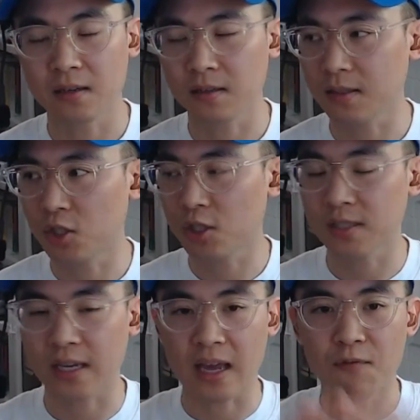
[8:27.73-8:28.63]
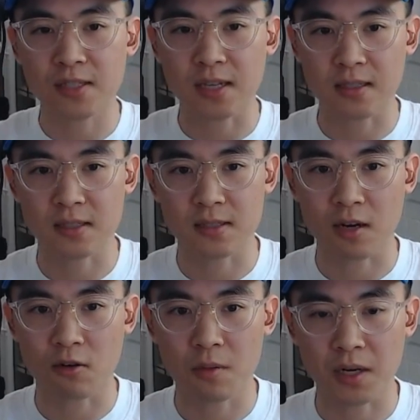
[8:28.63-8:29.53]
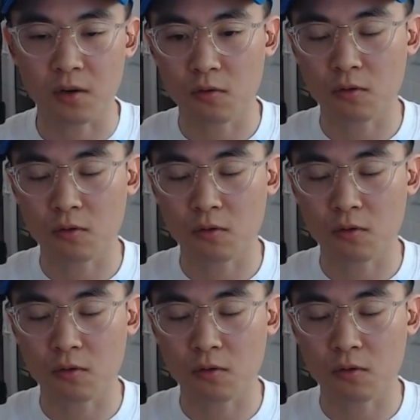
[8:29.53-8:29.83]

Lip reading: It's just like emphasizing this area, but